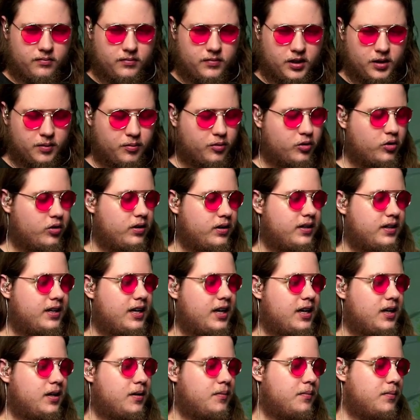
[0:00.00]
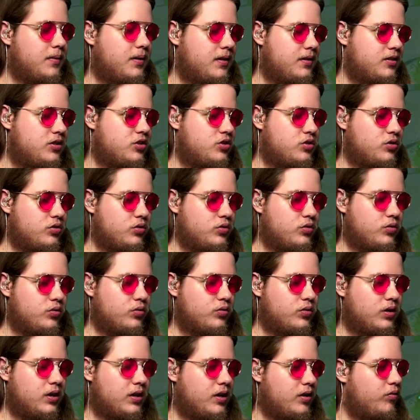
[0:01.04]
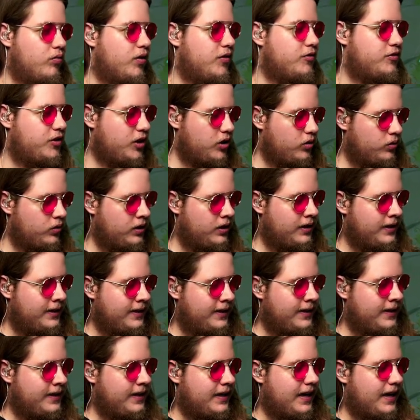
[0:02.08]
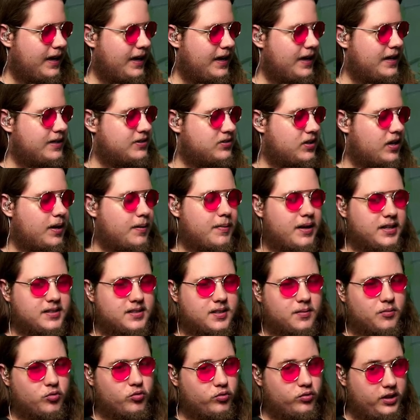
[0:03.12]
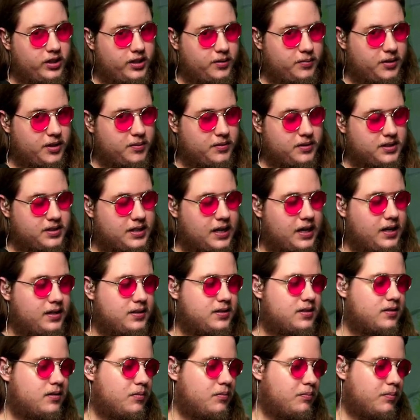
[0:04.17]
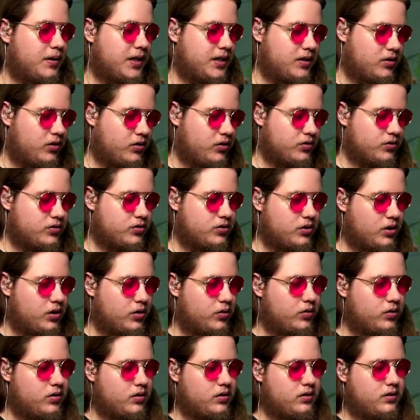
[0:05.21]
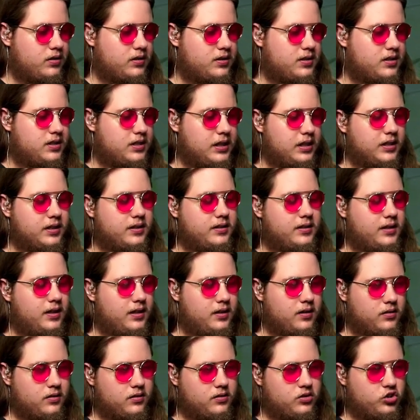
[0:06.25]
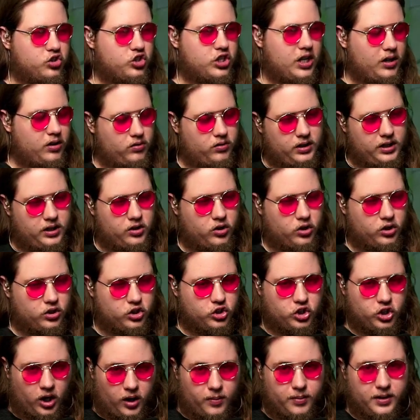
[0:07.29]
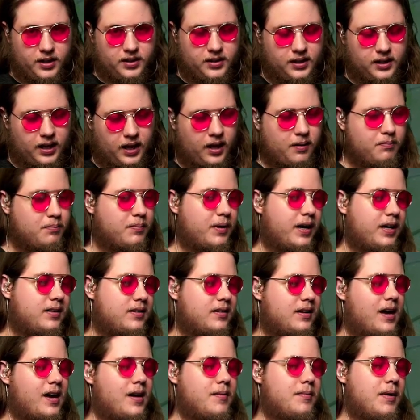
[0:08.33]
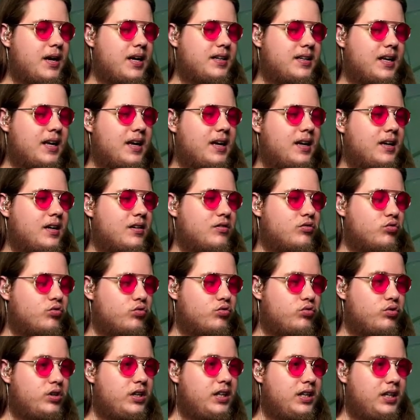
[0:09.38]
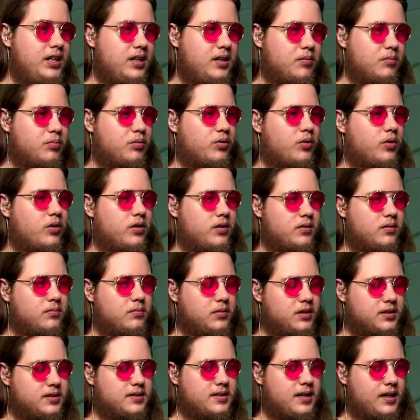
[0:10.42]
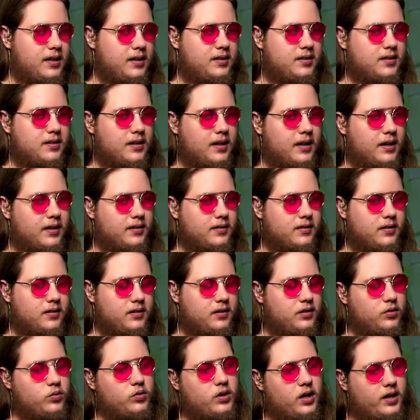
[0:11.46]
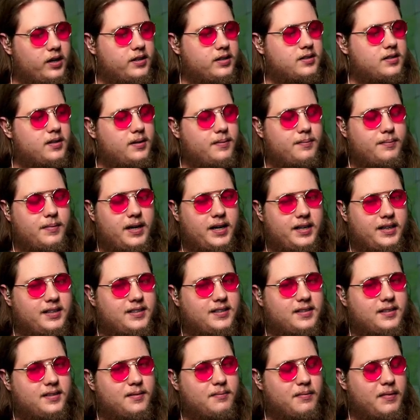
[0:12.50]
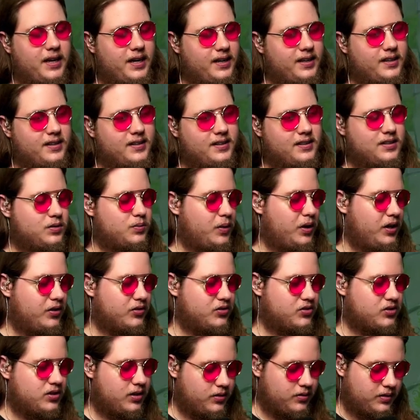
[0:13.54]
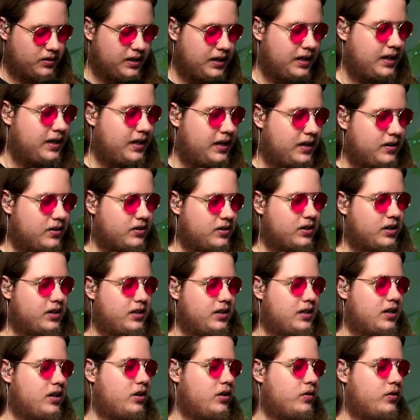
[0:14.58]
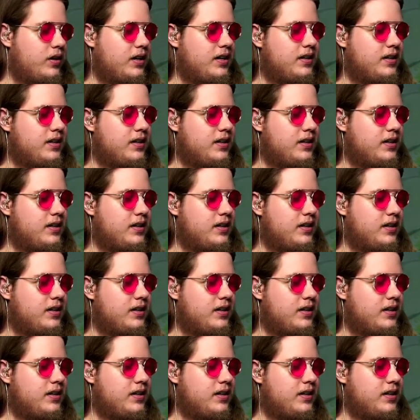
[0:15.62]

important game to review, as I made some really big mistakes, but also still did a generally good job in the game, but I made a really important mistake that you guys might make as well. So I'm gonna